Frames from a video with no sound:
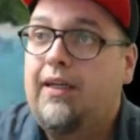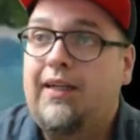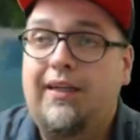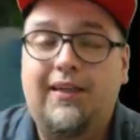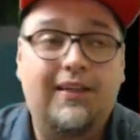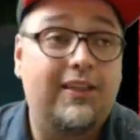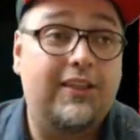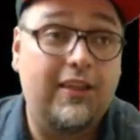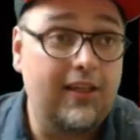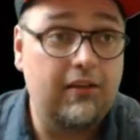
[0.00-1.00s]
It, it
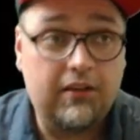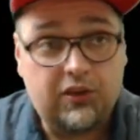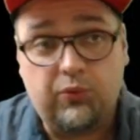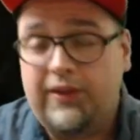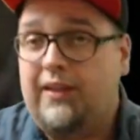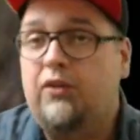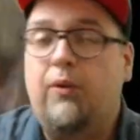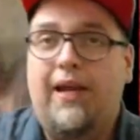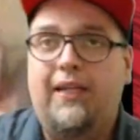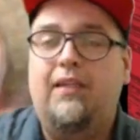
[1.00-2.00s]
just it looks really
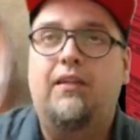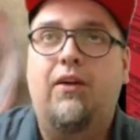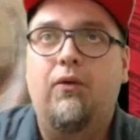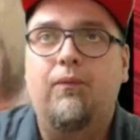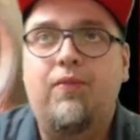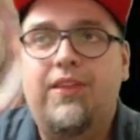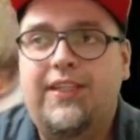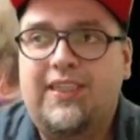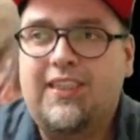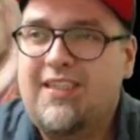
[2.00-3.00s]
great. You know,
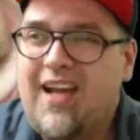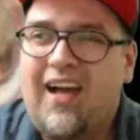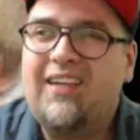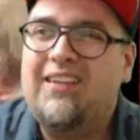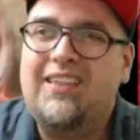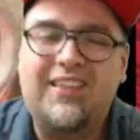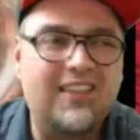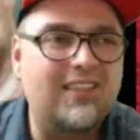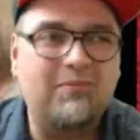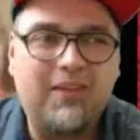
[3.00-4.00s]
this is not a
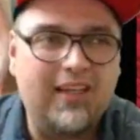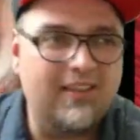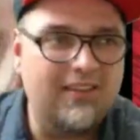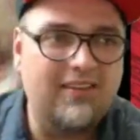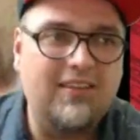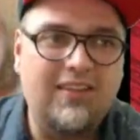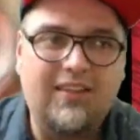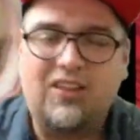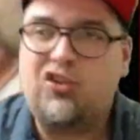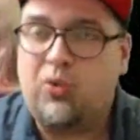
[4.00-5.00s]
system that
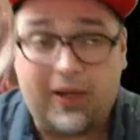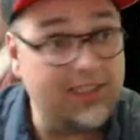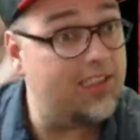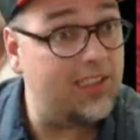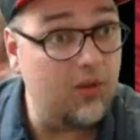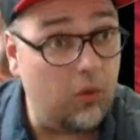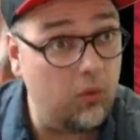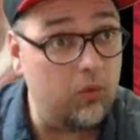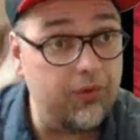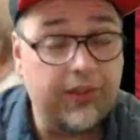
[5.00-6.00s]
is crazy
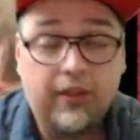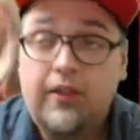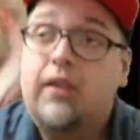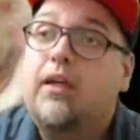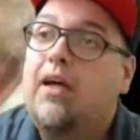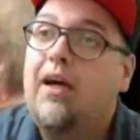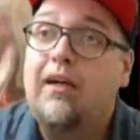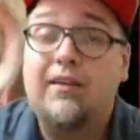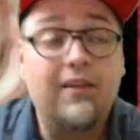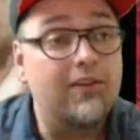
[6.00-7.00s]
old. Uh,
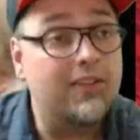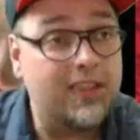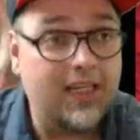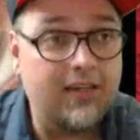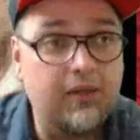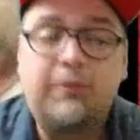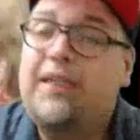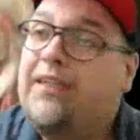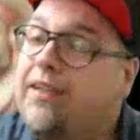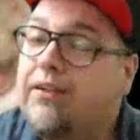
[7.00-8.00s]
you know, it's got a little bit of
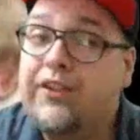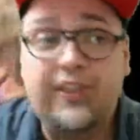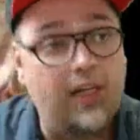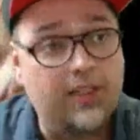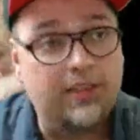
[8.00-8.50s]
years on it.